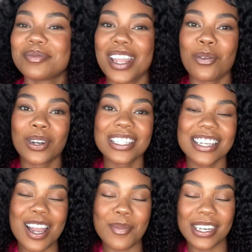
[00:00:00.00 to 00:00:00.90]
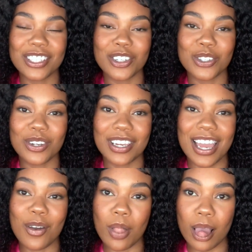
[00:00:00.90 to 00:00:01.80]
I wanted to come in and show you,
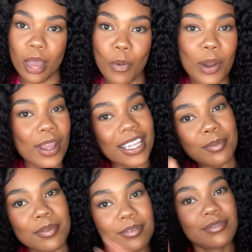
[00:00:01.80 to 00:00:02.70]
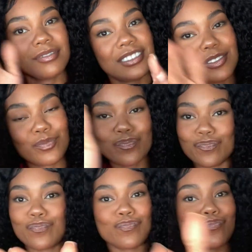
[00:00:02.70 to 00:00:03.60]
oh, why do I
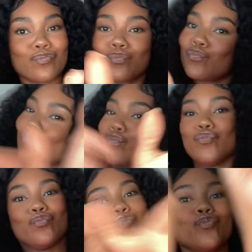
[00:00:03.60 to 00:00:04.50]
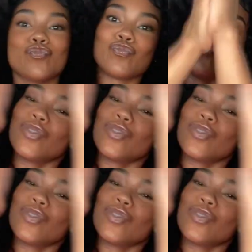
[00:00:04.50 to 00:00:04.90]
keep,